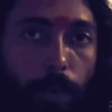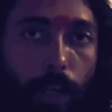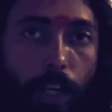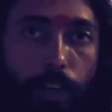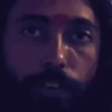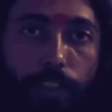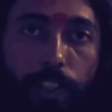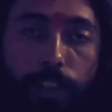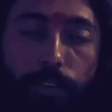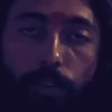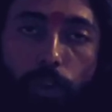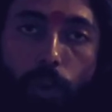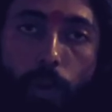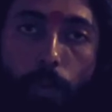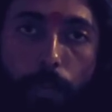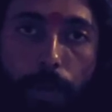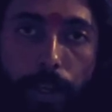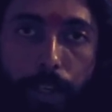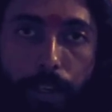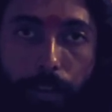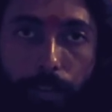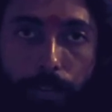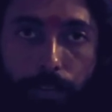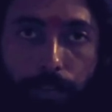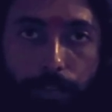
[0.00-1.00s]
benefit from
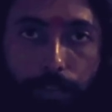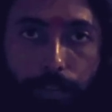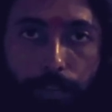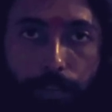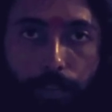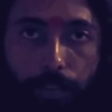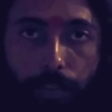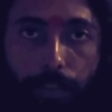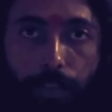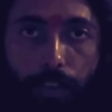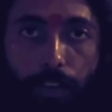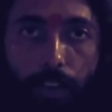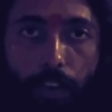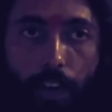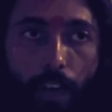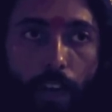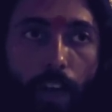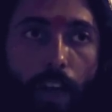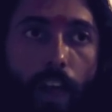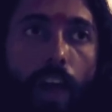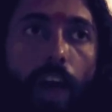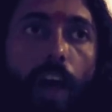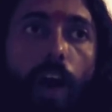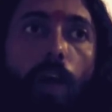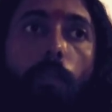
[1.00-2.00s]
it,
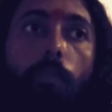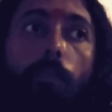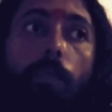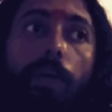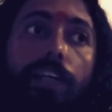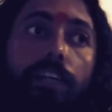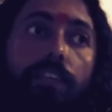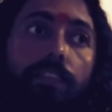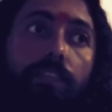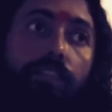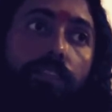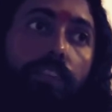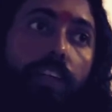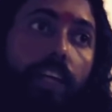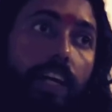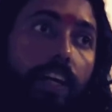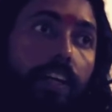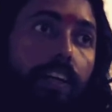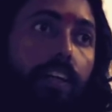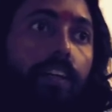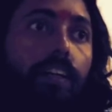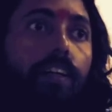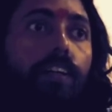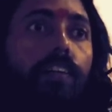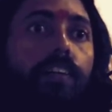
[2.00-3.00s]
but
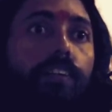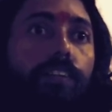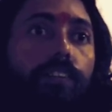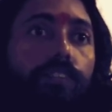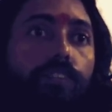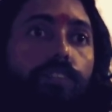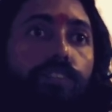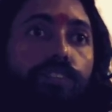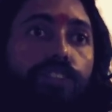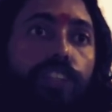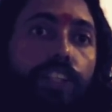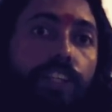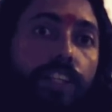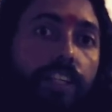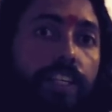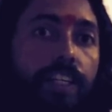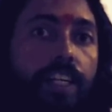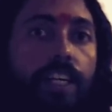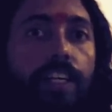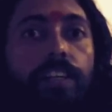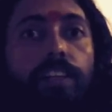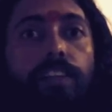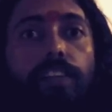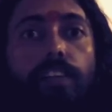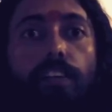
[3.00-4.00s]
they
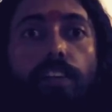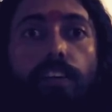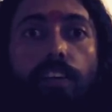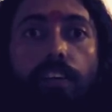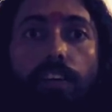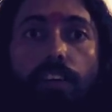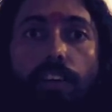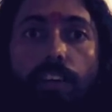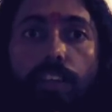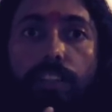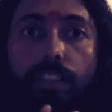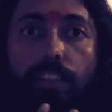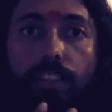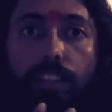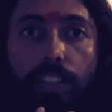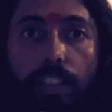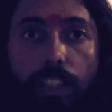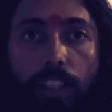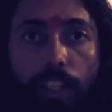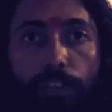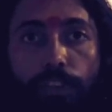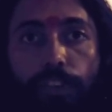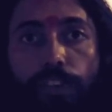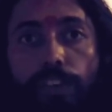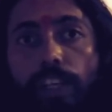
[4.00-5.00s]
generate a
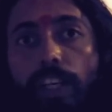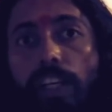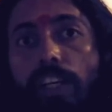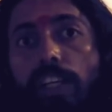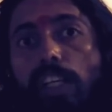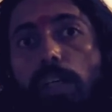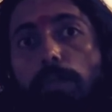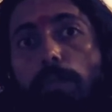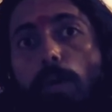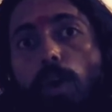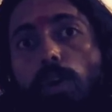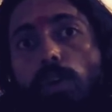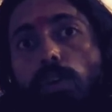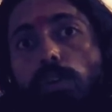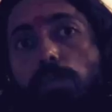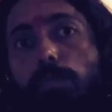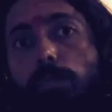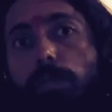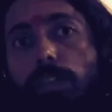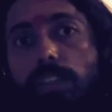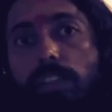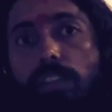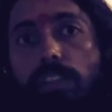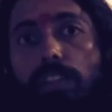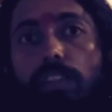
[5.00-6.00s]
significant amount of
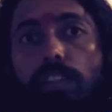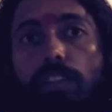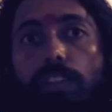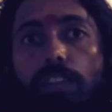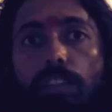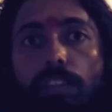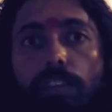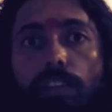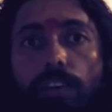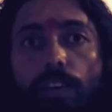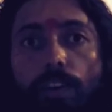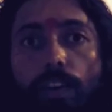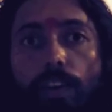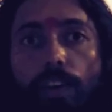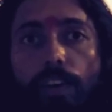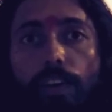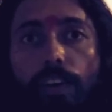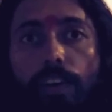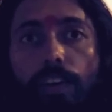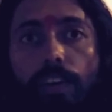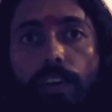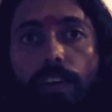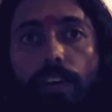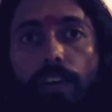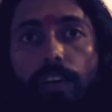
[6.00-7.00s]
money
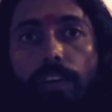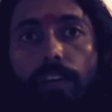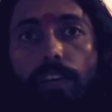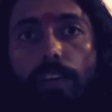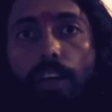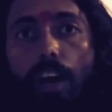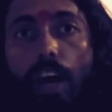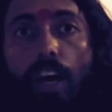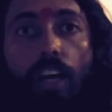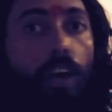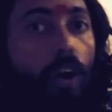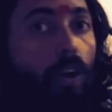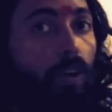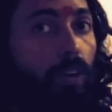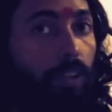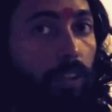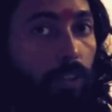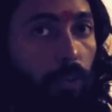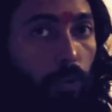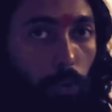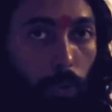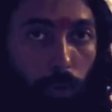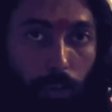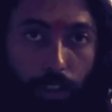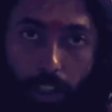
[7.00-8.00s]

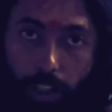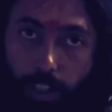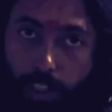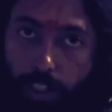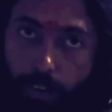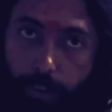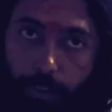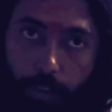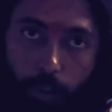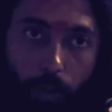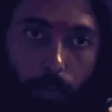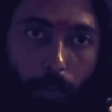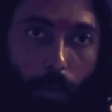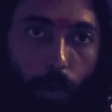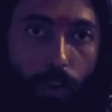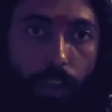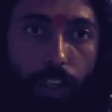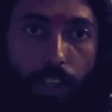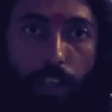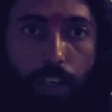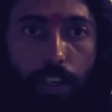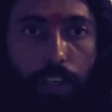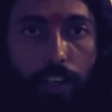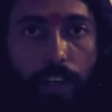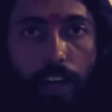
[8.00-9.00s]
according to their revenue
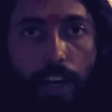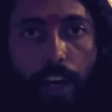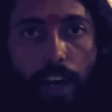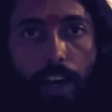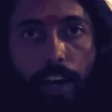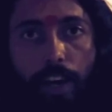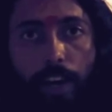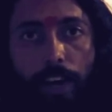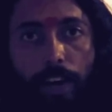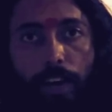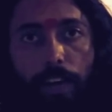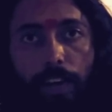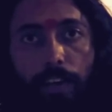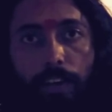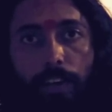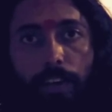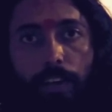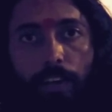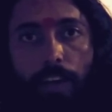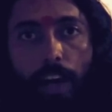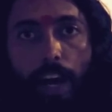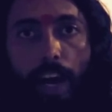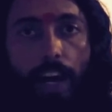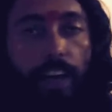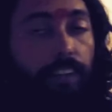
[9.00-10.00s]
model
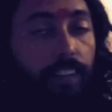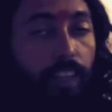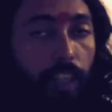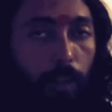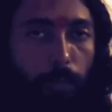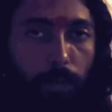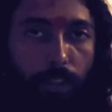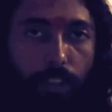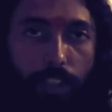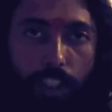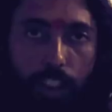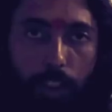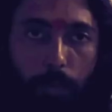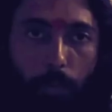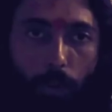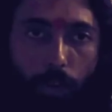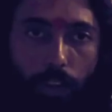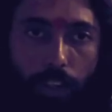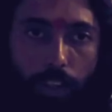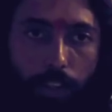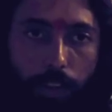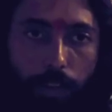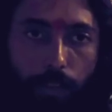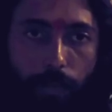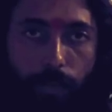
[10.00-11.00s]
and their business
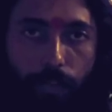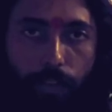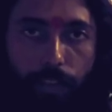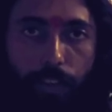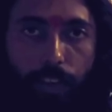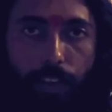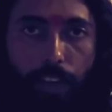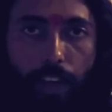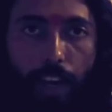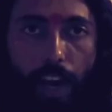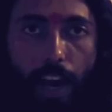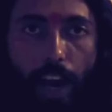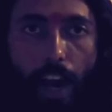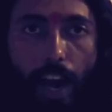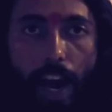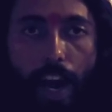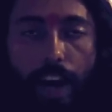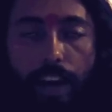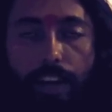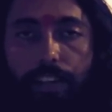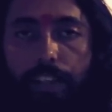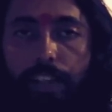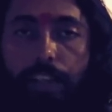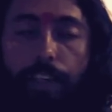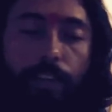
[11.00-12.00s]
model,
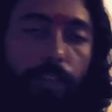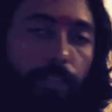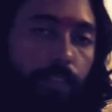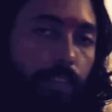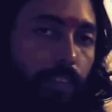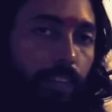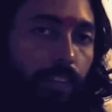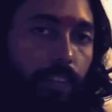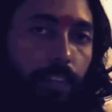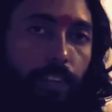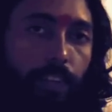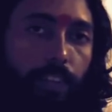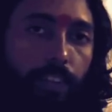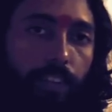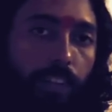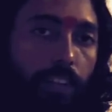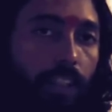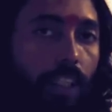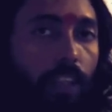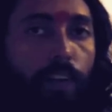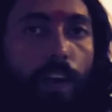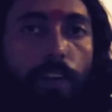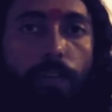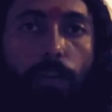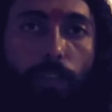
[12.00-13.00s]
and they
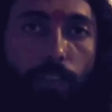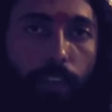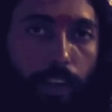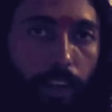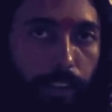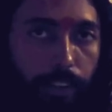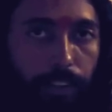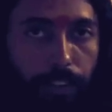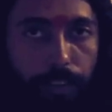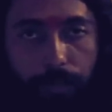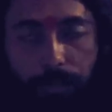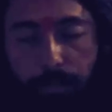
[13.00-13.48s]
survive on that.